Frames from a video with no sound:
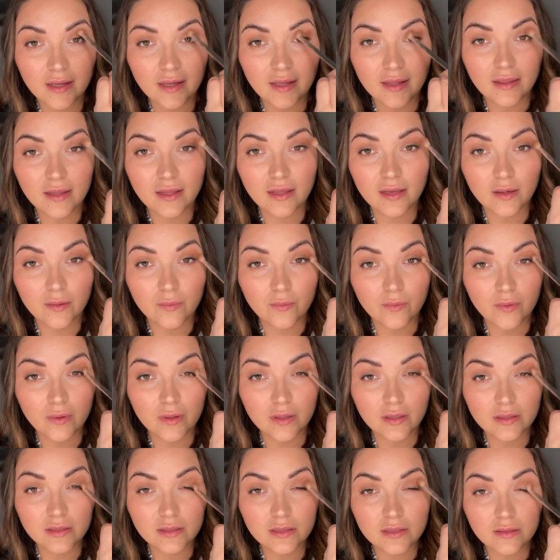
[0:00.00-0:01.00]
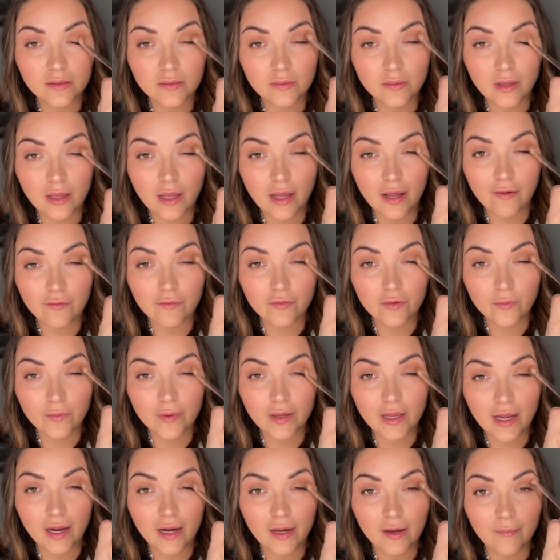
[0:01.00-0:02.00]
And then after we
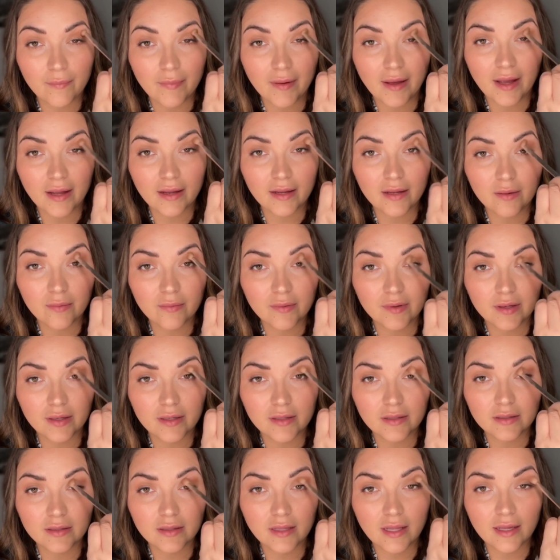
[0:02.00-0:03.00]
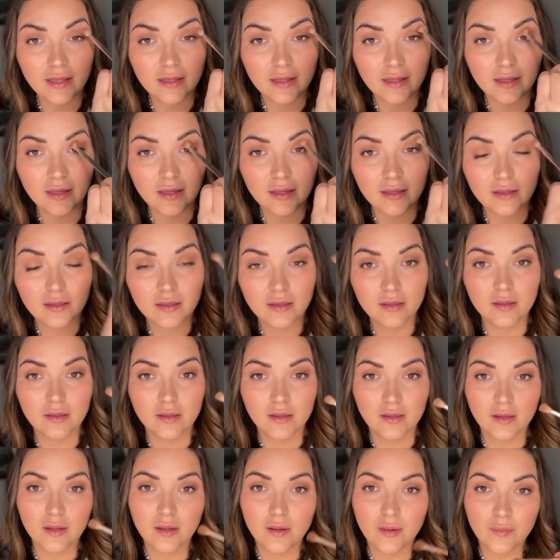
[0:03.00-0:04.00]
kind of pack it, we're going to lightly
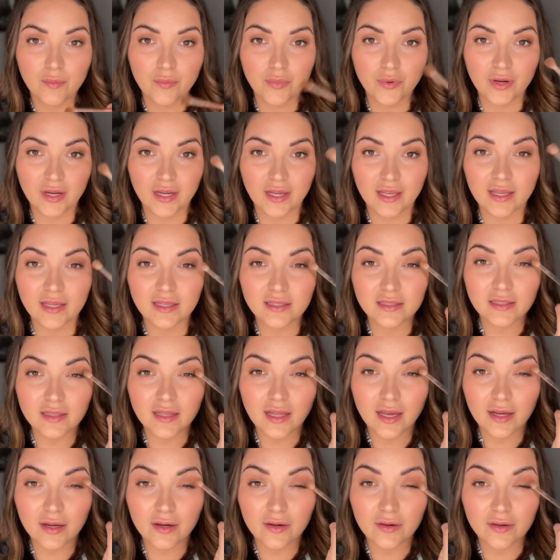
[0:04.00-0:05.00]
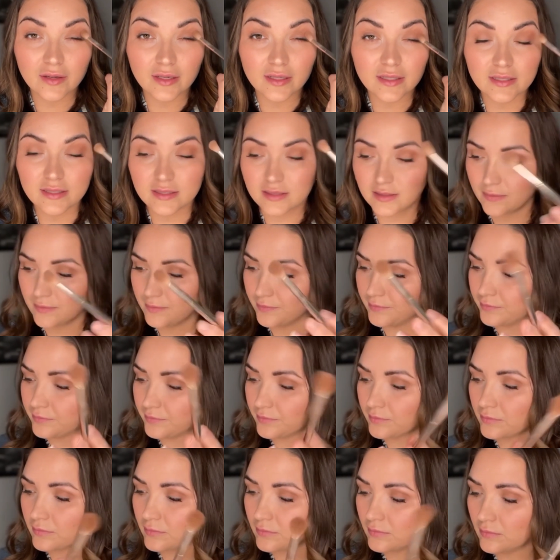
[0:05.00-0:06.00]
bring it into that crease.
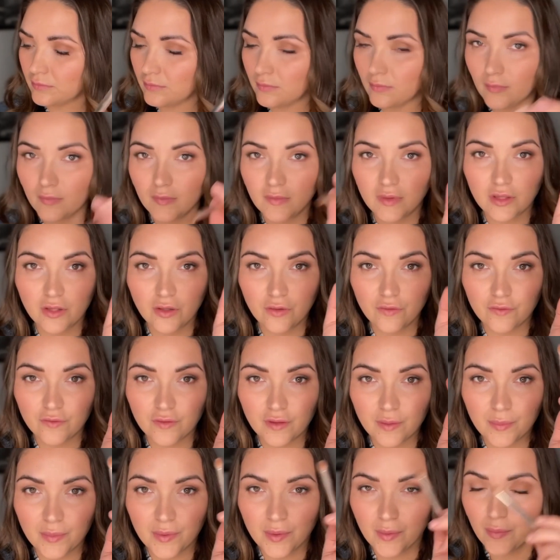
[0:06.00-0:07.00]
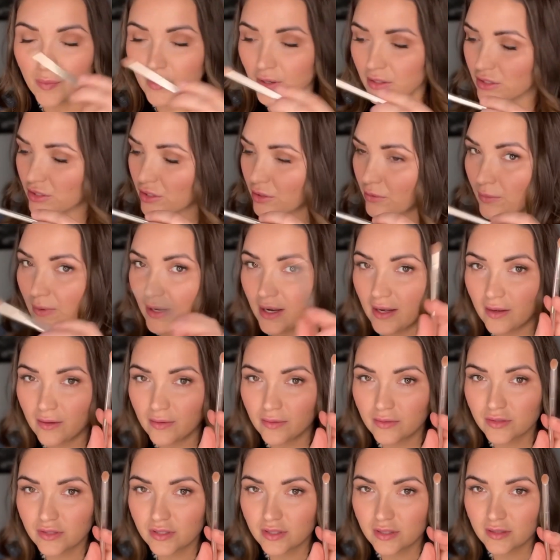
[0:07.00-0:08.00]
You'll flip your brush
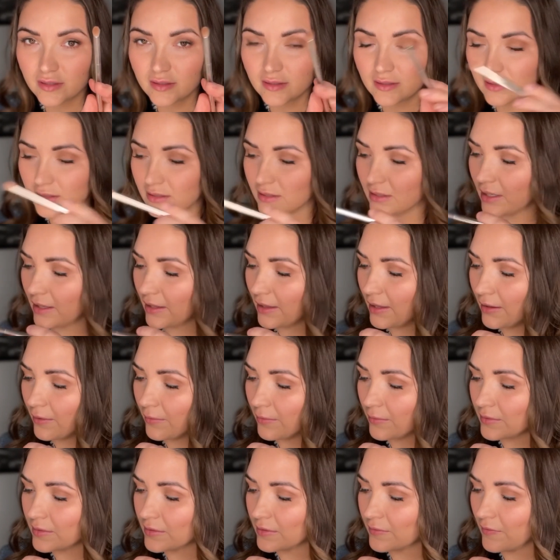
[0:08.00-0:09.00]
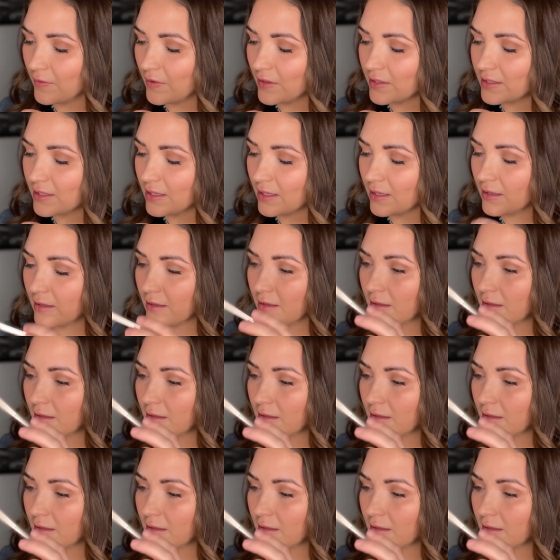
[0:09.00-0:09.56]
around. Sorry, that was fuzzy.